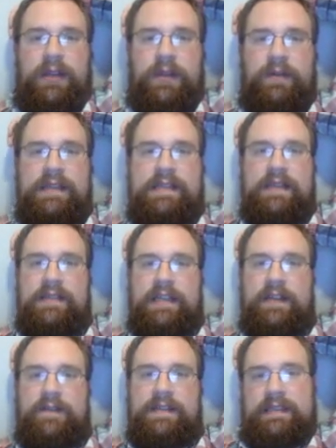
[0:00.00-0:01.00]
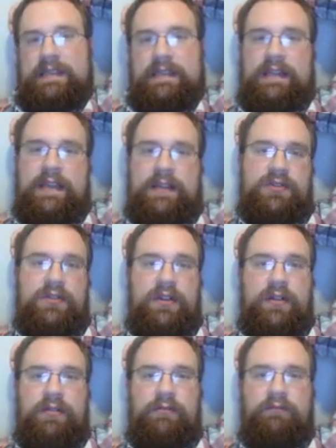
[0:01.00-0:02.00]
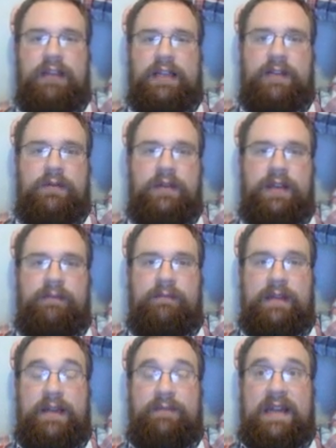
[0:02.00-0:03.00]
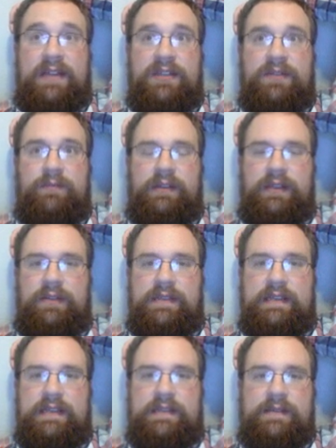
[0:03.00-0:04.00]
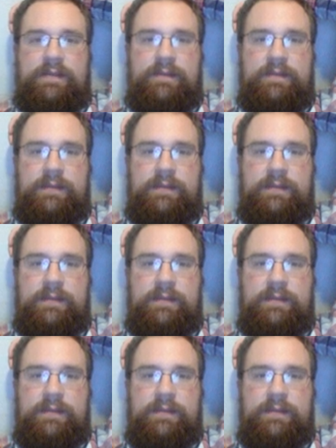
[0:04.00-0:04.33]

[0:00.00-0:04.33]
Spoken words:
Grand Sire's Gifts, this is the extra relic one. I imagine we'll use this.